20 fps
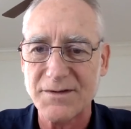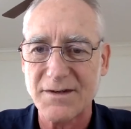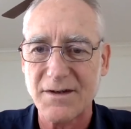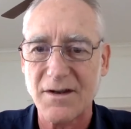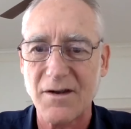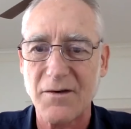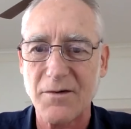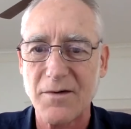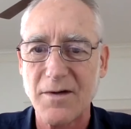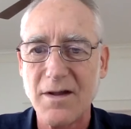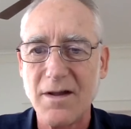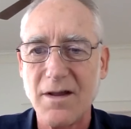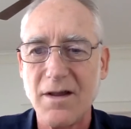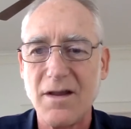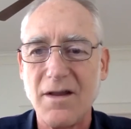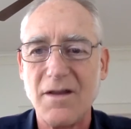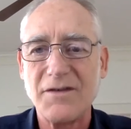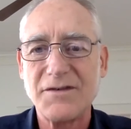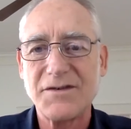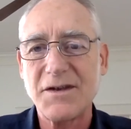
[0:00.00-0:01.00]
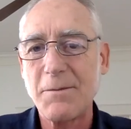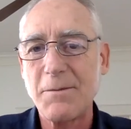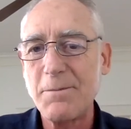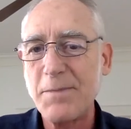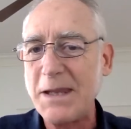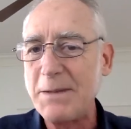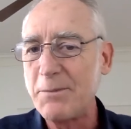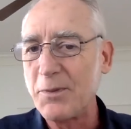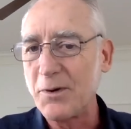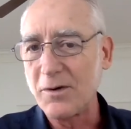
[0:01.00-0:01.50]
So some
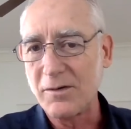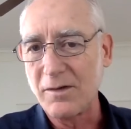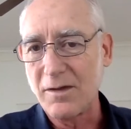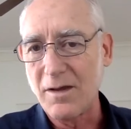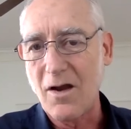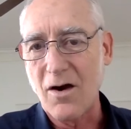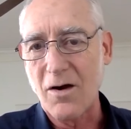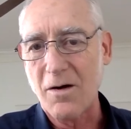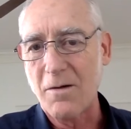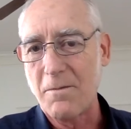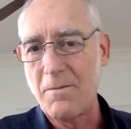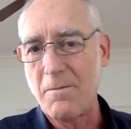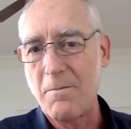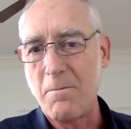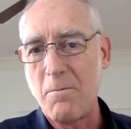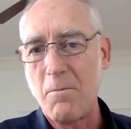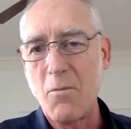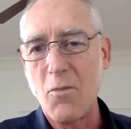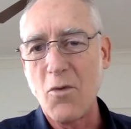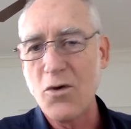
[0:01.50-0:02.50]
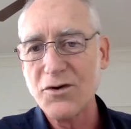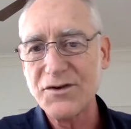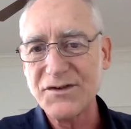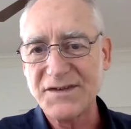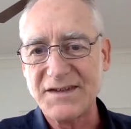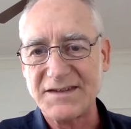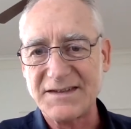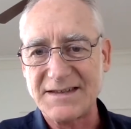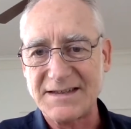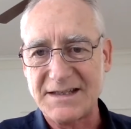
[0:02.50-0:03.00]
people are more
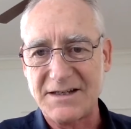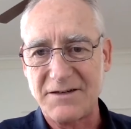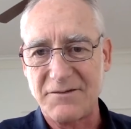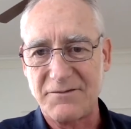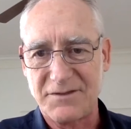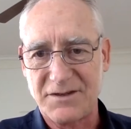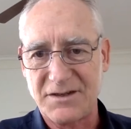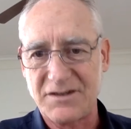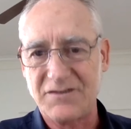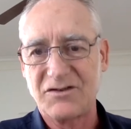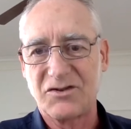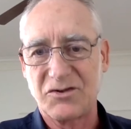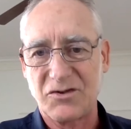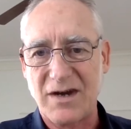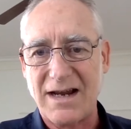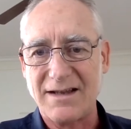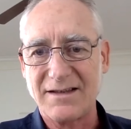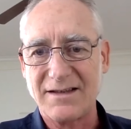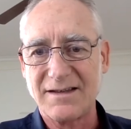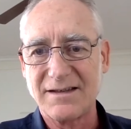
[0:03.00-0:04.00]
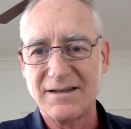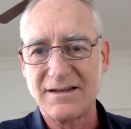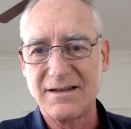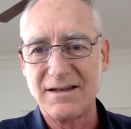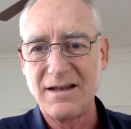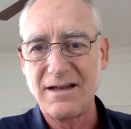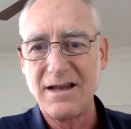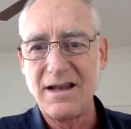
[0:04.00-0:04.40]
sensitive to stress